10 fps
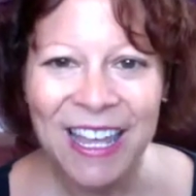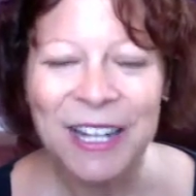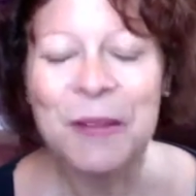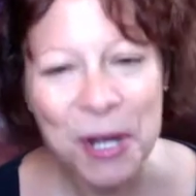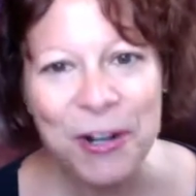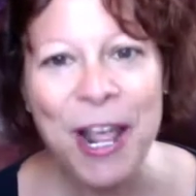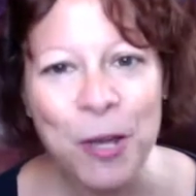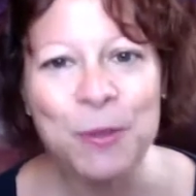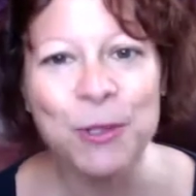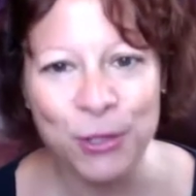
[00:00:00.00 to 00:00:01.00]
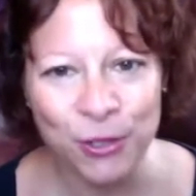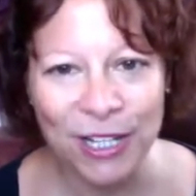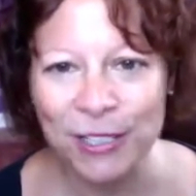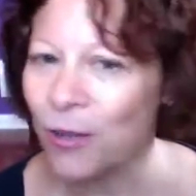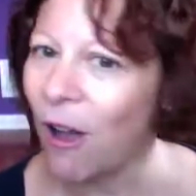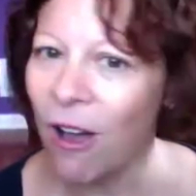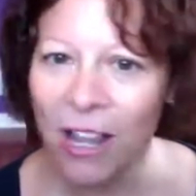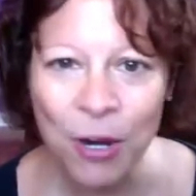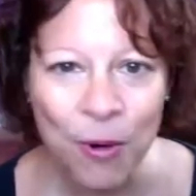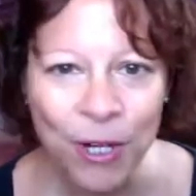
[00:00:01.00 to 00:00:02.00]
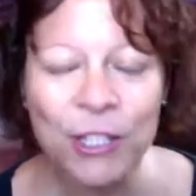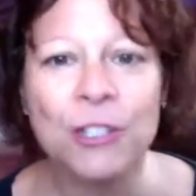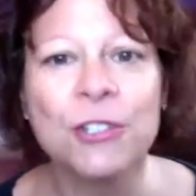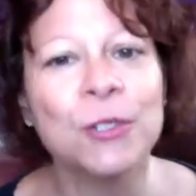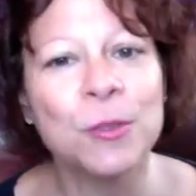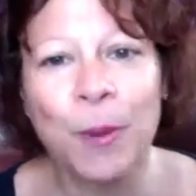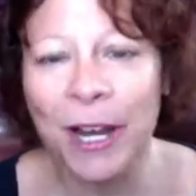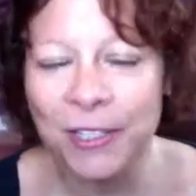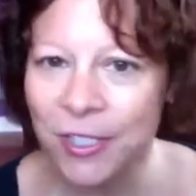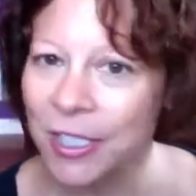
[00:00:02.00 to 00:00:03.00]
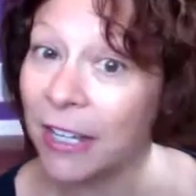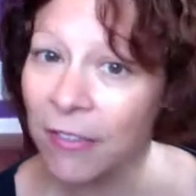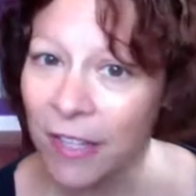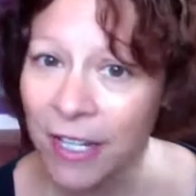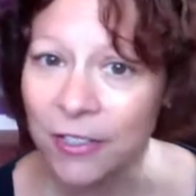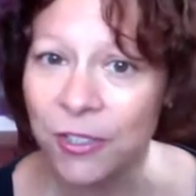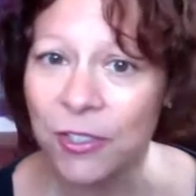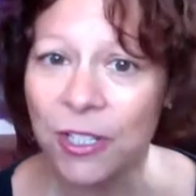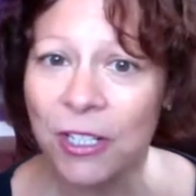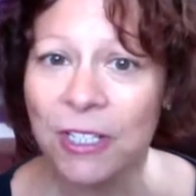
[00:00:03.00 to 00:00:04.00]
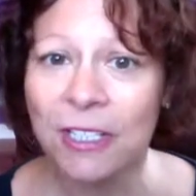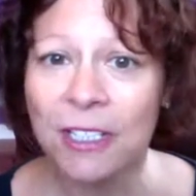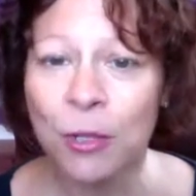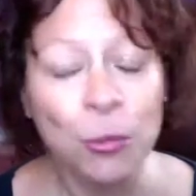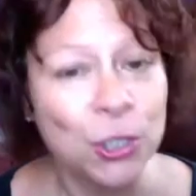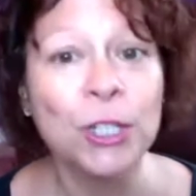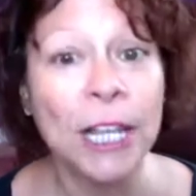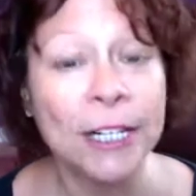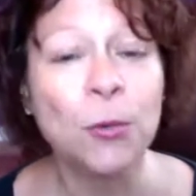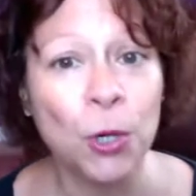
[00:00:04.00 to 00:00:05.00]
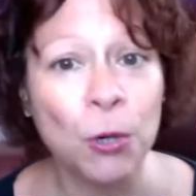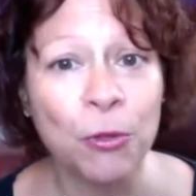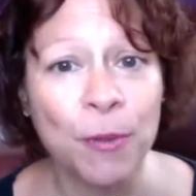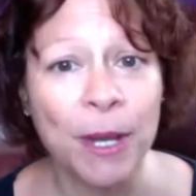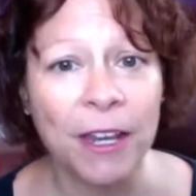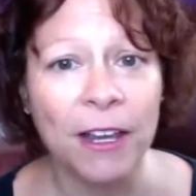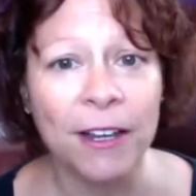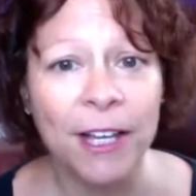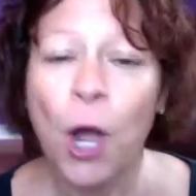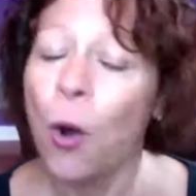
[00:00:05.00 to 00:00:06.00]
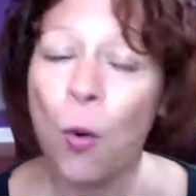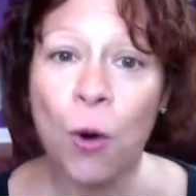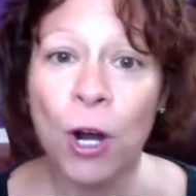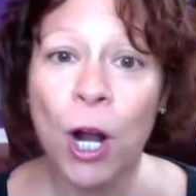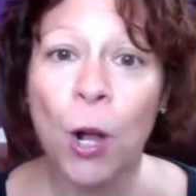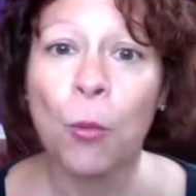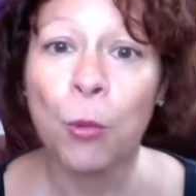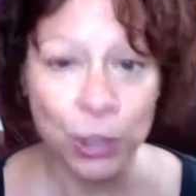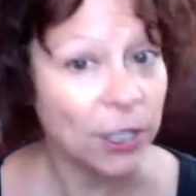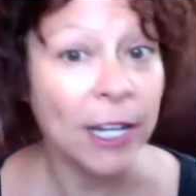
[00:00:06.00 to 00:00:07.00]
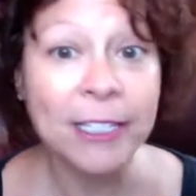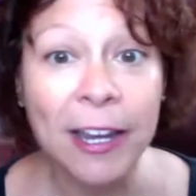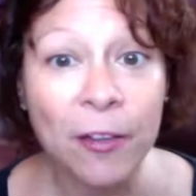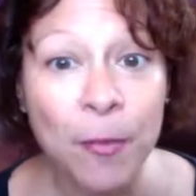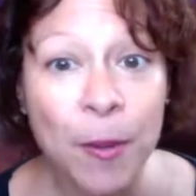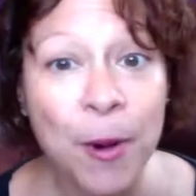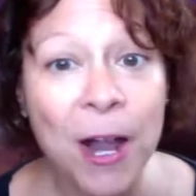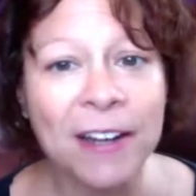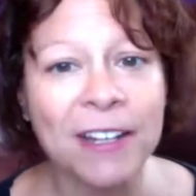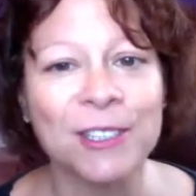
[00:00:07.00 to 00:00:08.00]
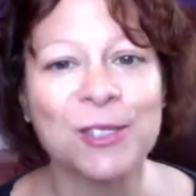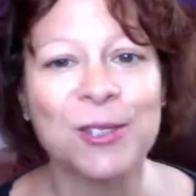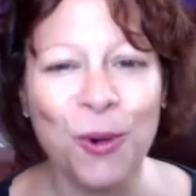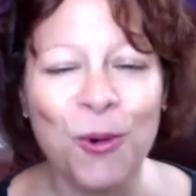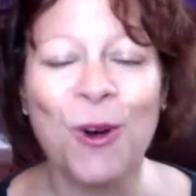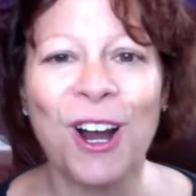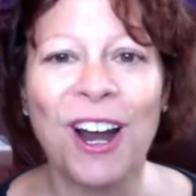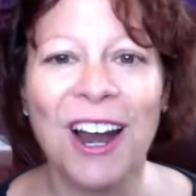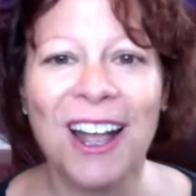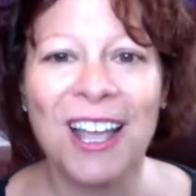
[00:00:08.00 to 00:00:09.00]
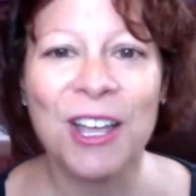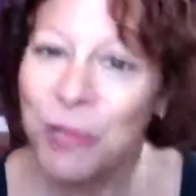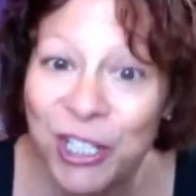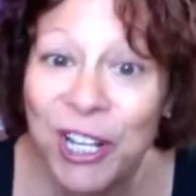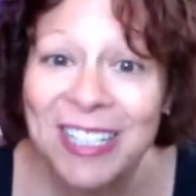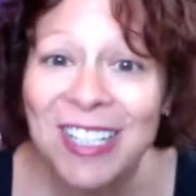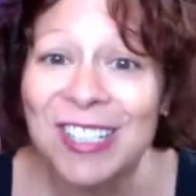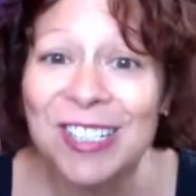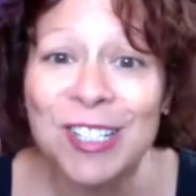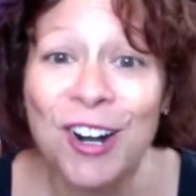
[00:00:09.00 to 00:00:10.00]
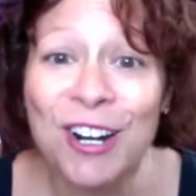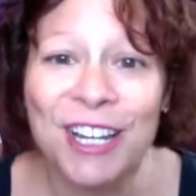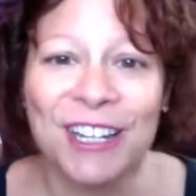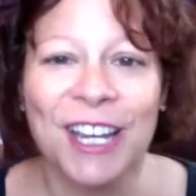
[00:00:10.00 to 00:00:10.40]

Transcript: And I'm here to help you do that. So all I want you to do is practice saying this Would you like to work with me? Or would you like to have my products? Or would you like to get started?